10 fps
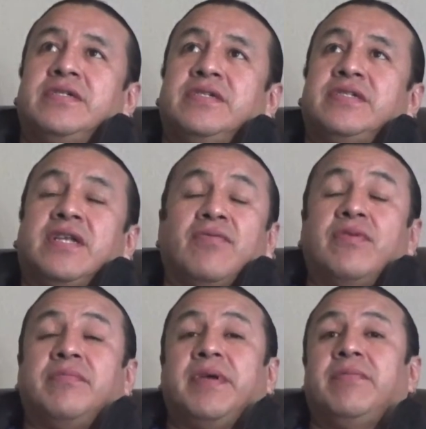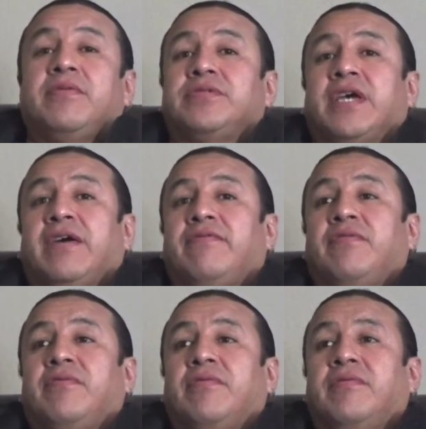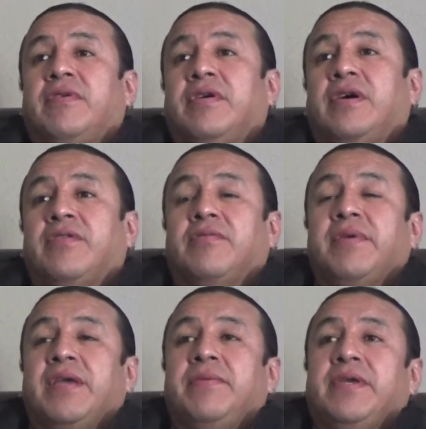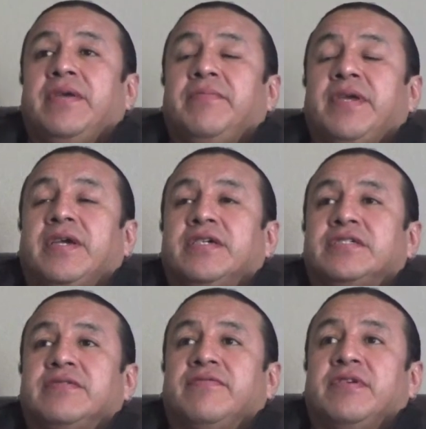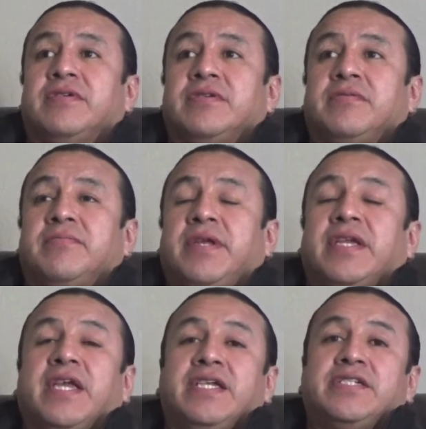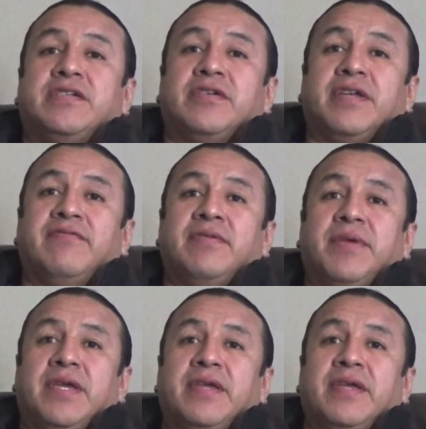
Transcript: she said, I won't be able to have no other baby because of the medication they're giving me.